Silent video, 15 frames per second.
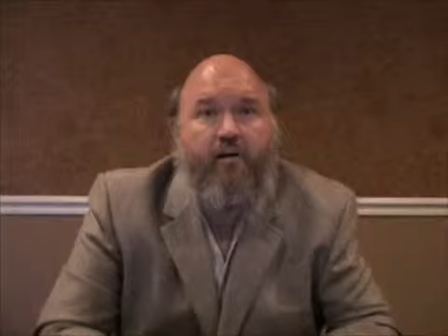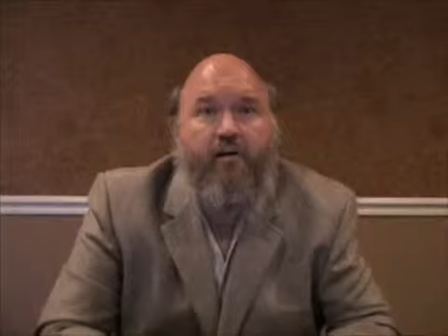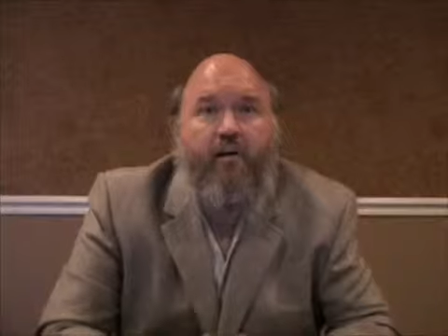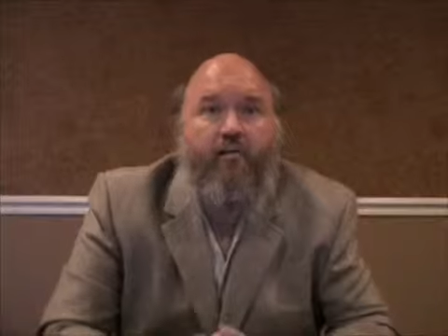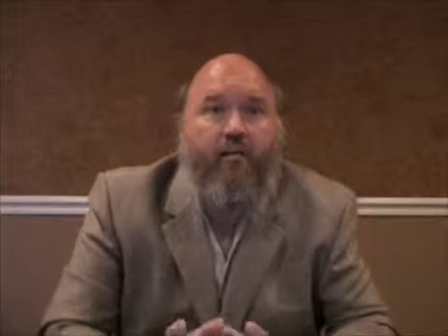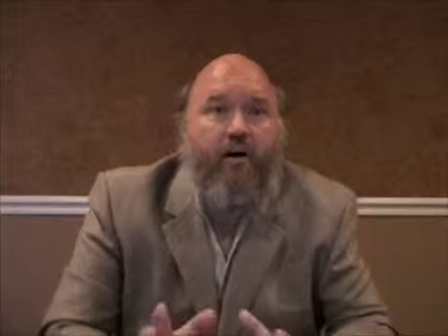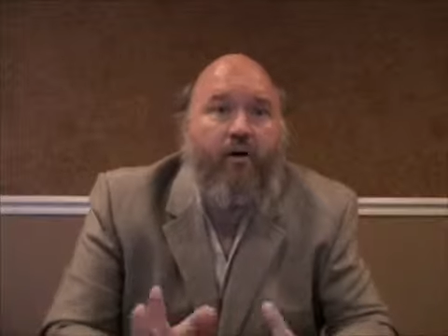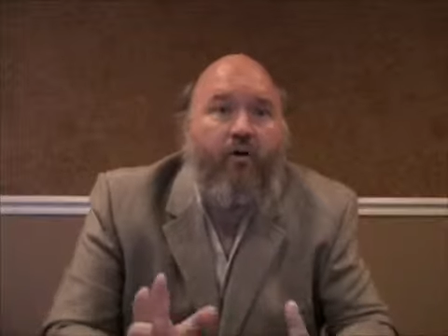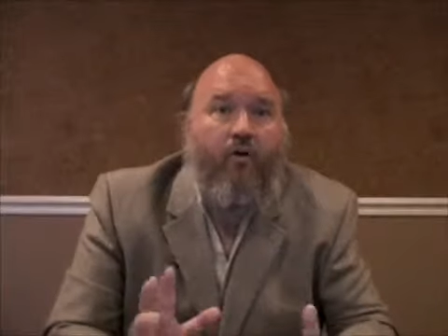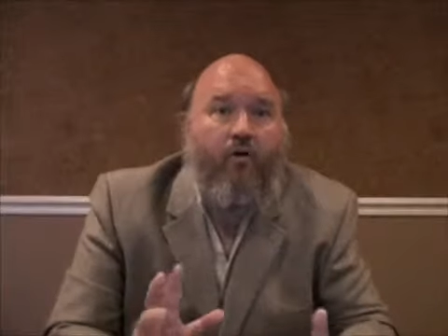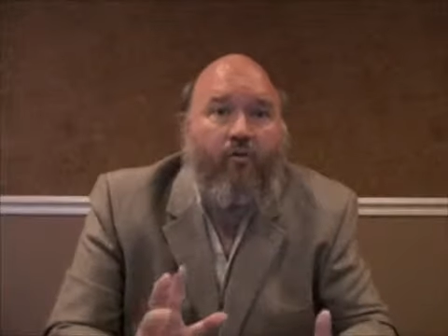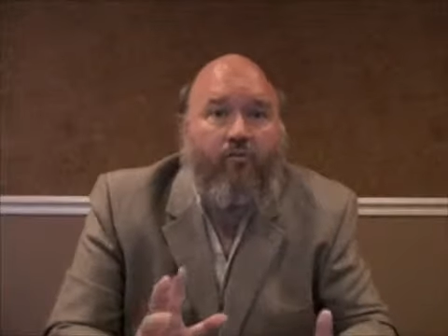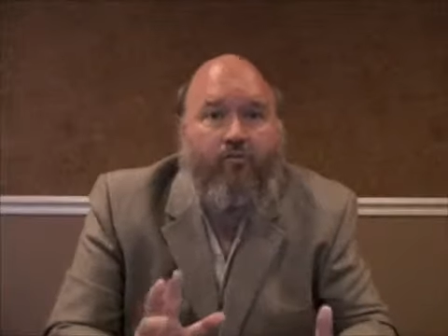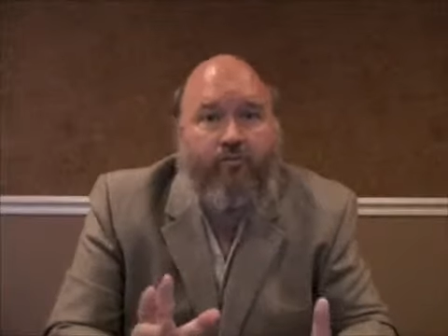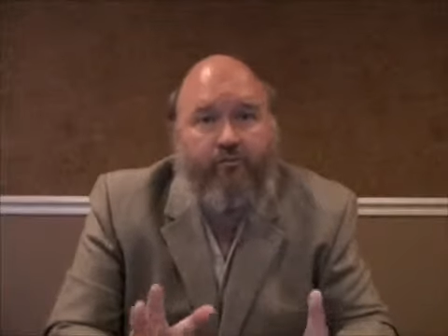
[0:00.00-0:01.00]
and the
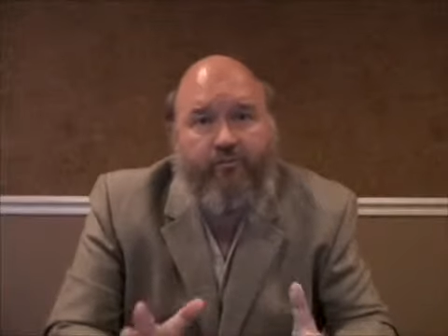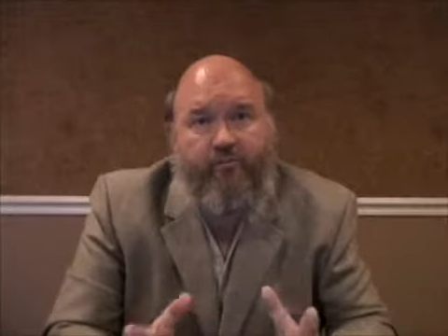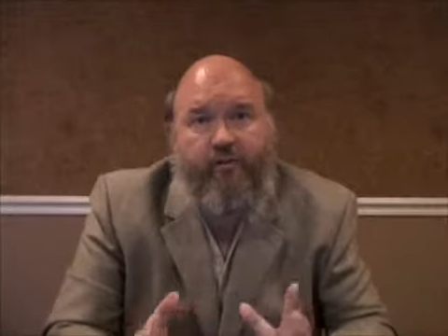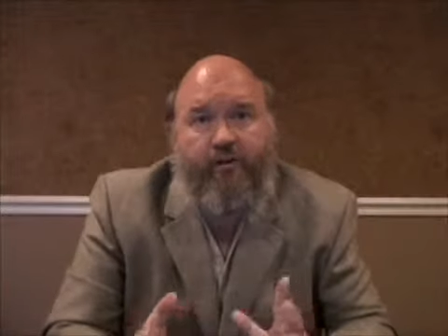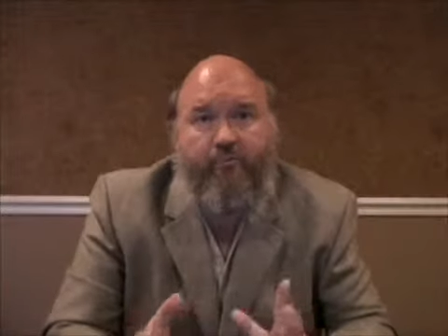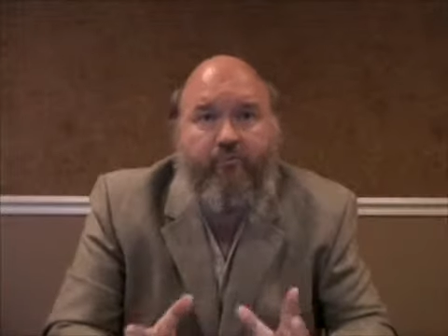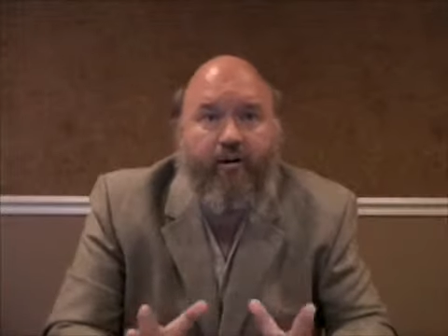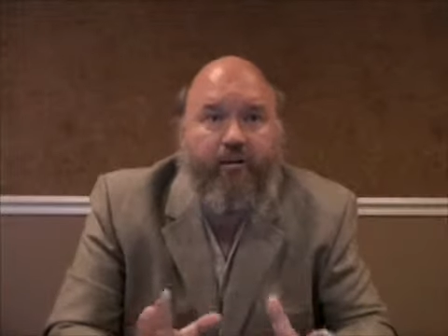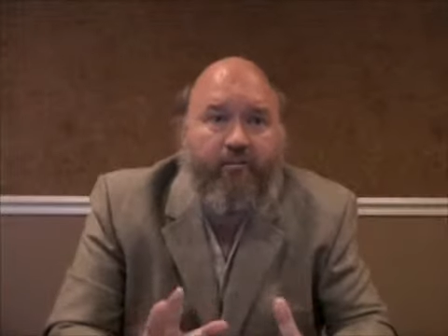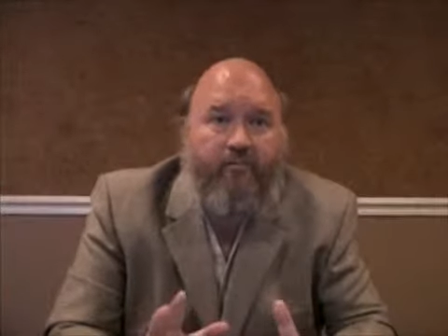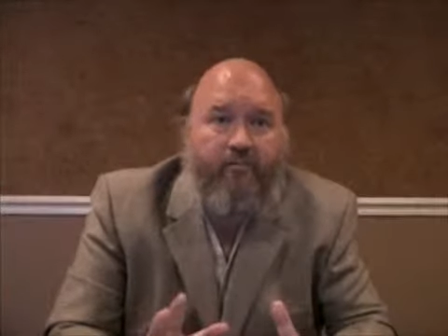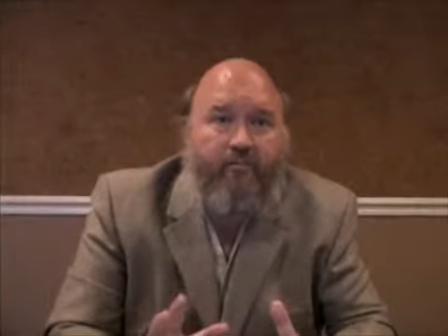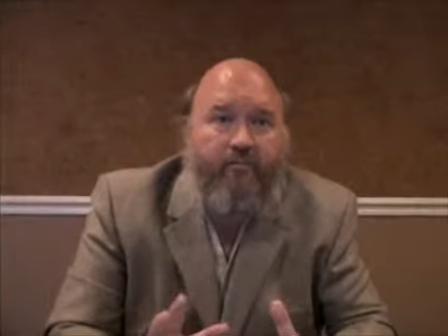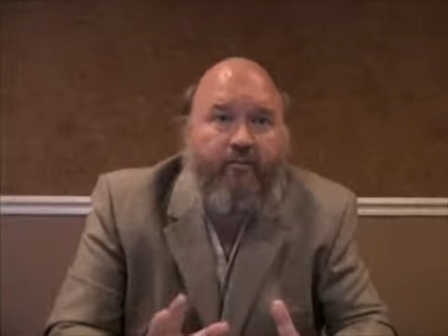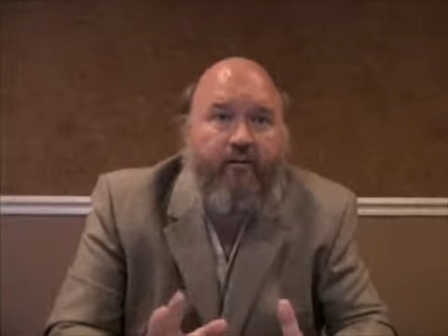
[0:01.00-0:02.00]
whole sympathetic
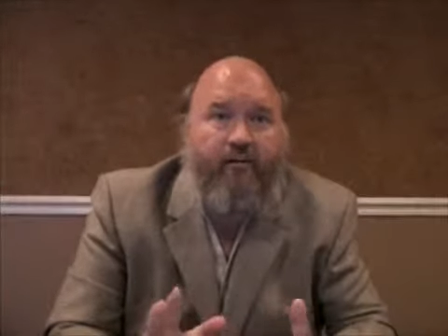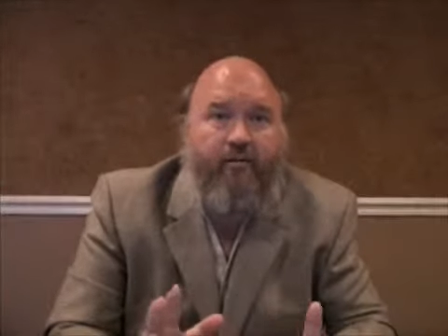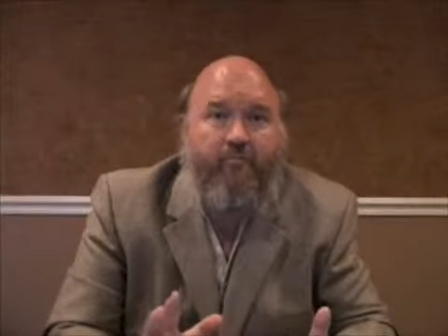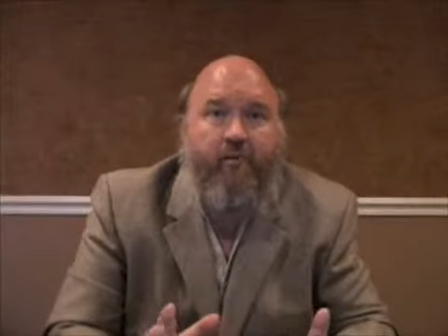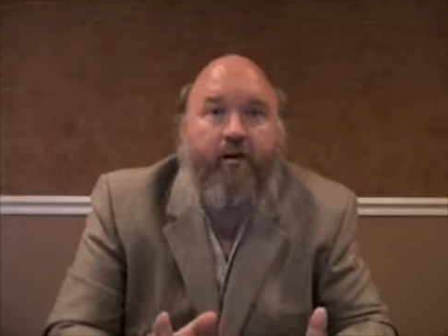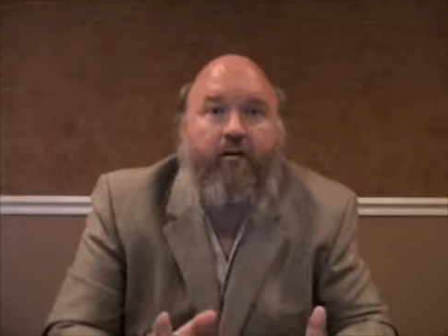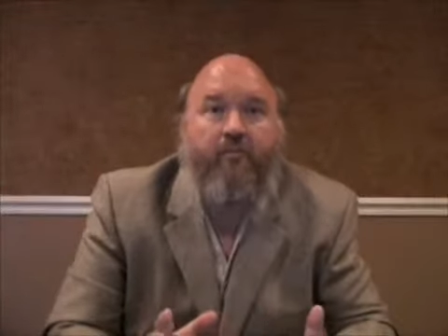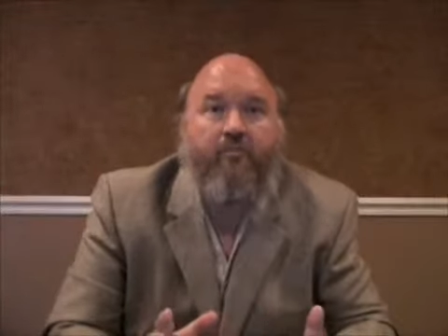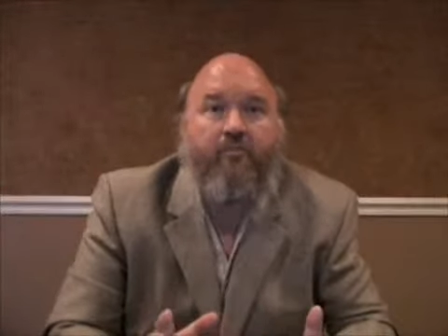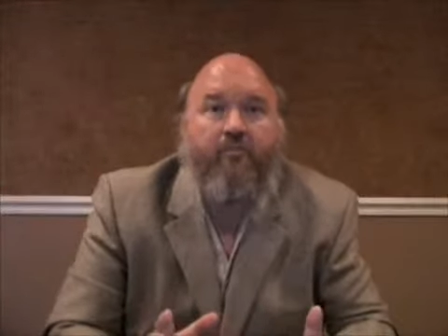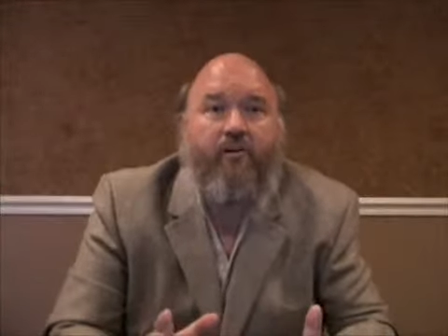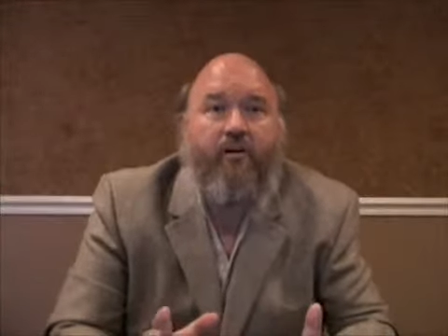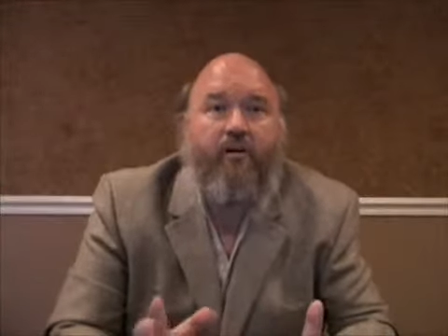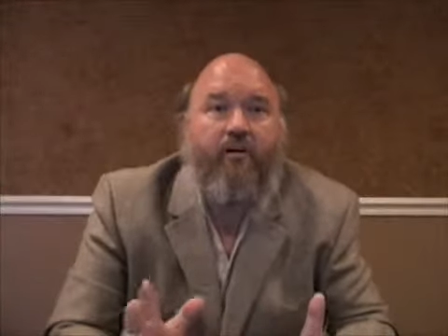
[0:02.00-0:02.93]
parasympathetic balance